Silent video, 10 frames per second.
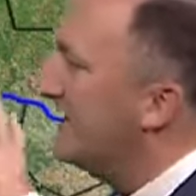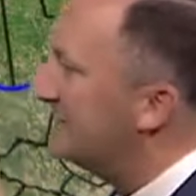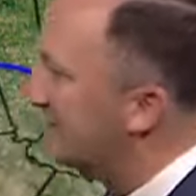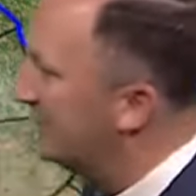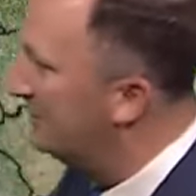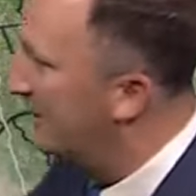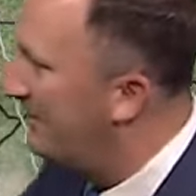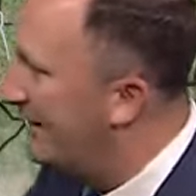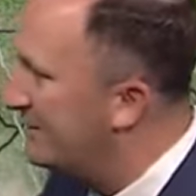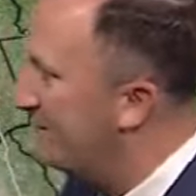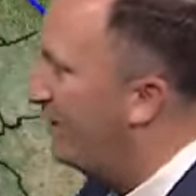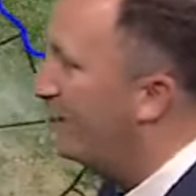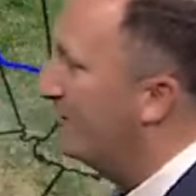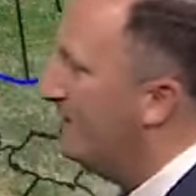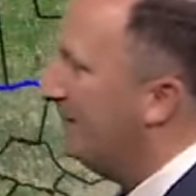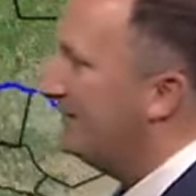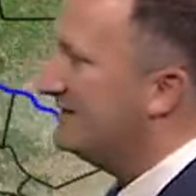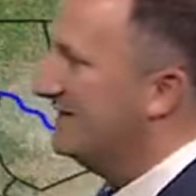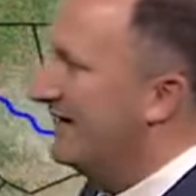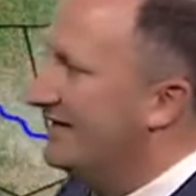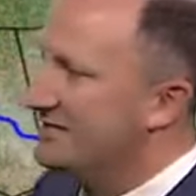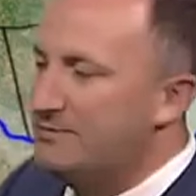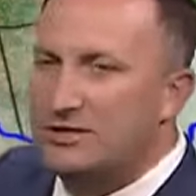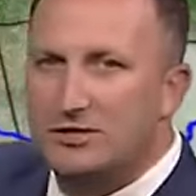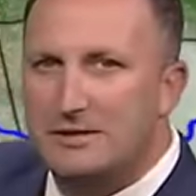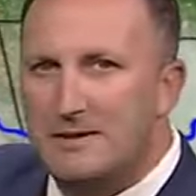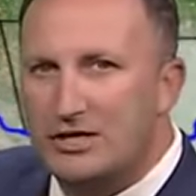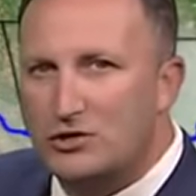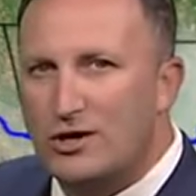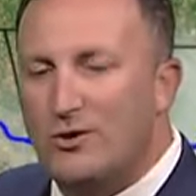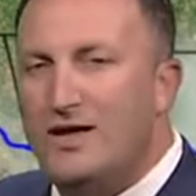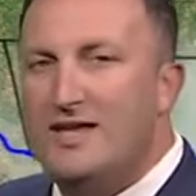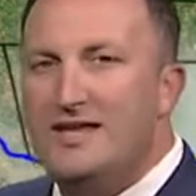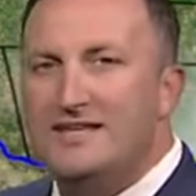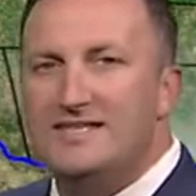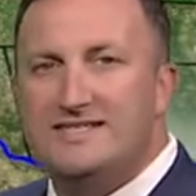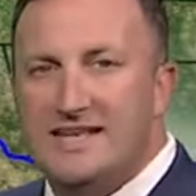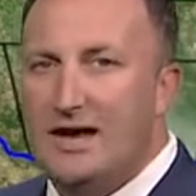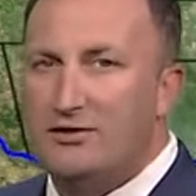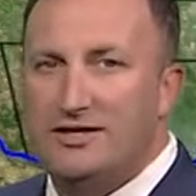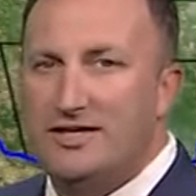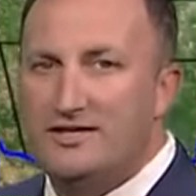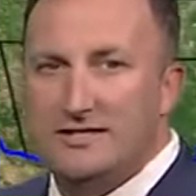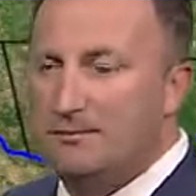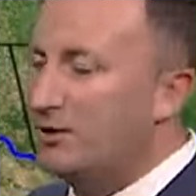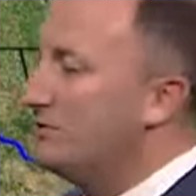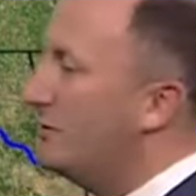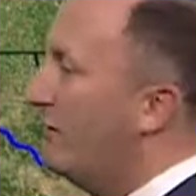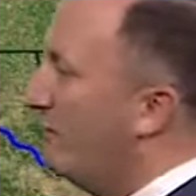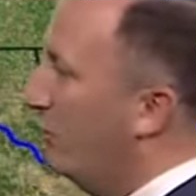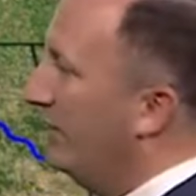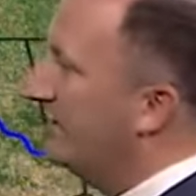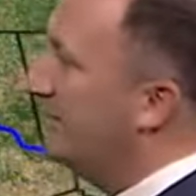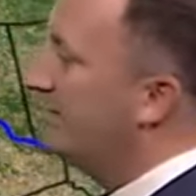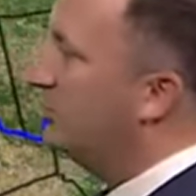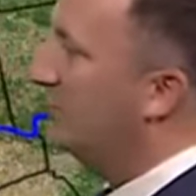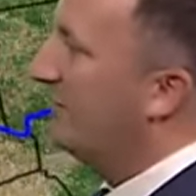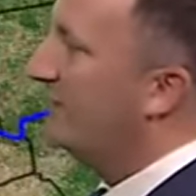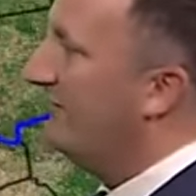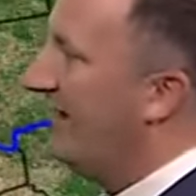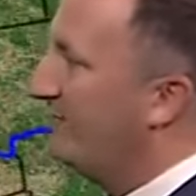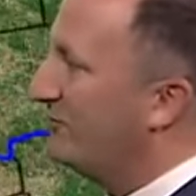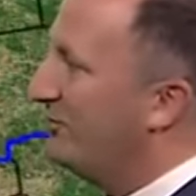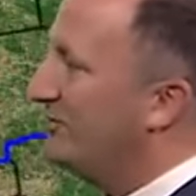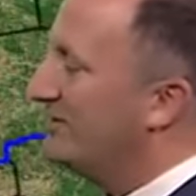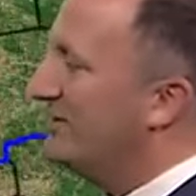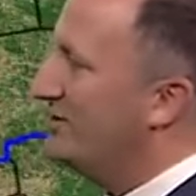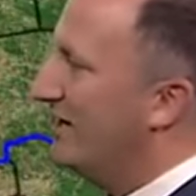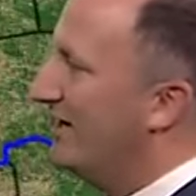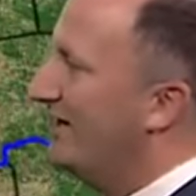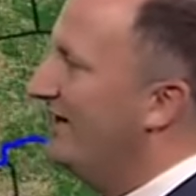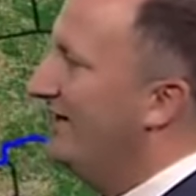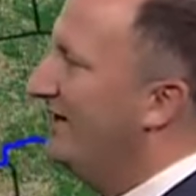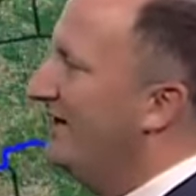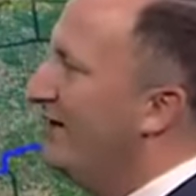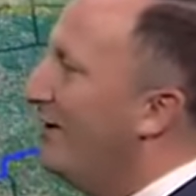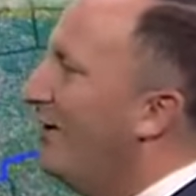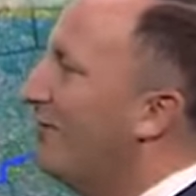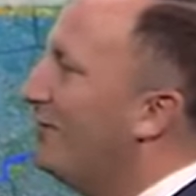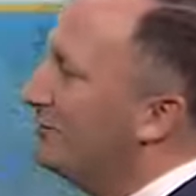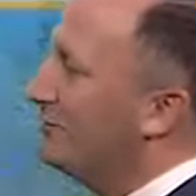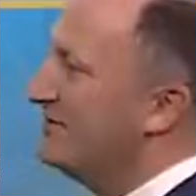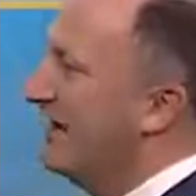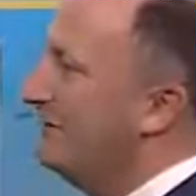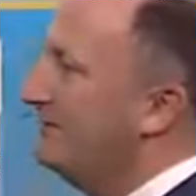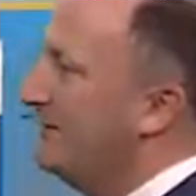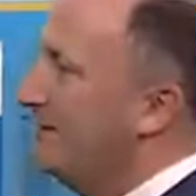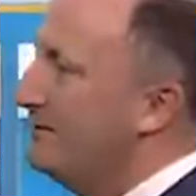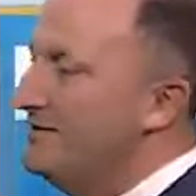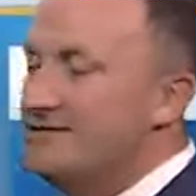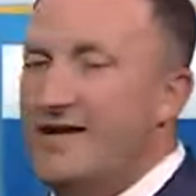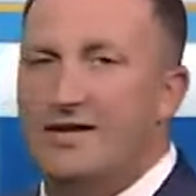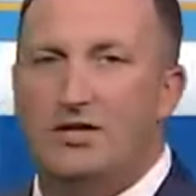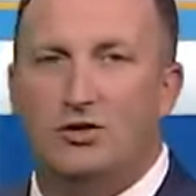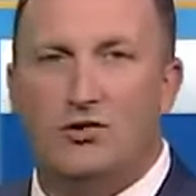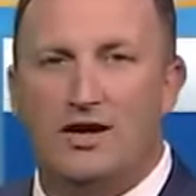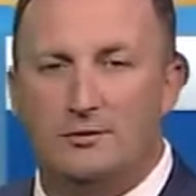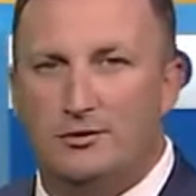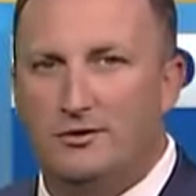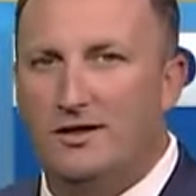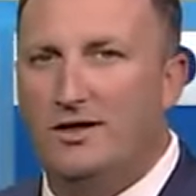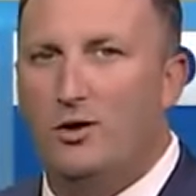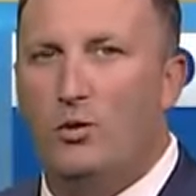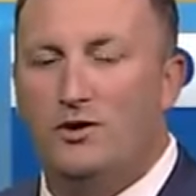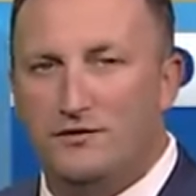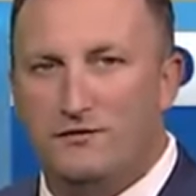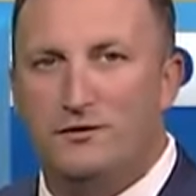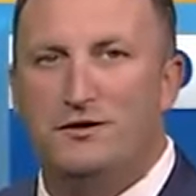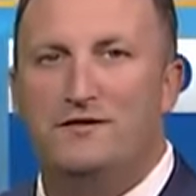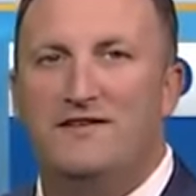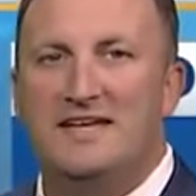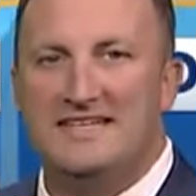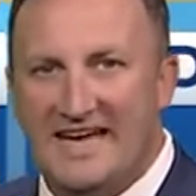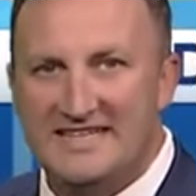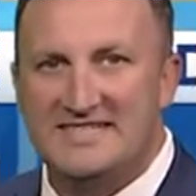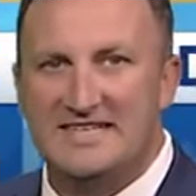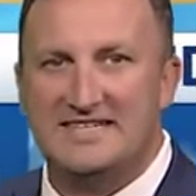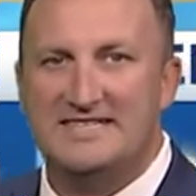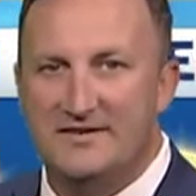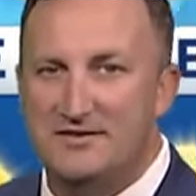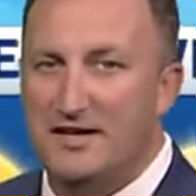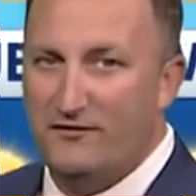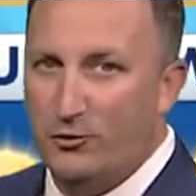yes, a little bit of patchy fog maybe tonight, especially metro south and east. It burns off quickly to a lot of afternoon sunshine on Thursday. Here is that incredible, wonderful, fantastic seven-day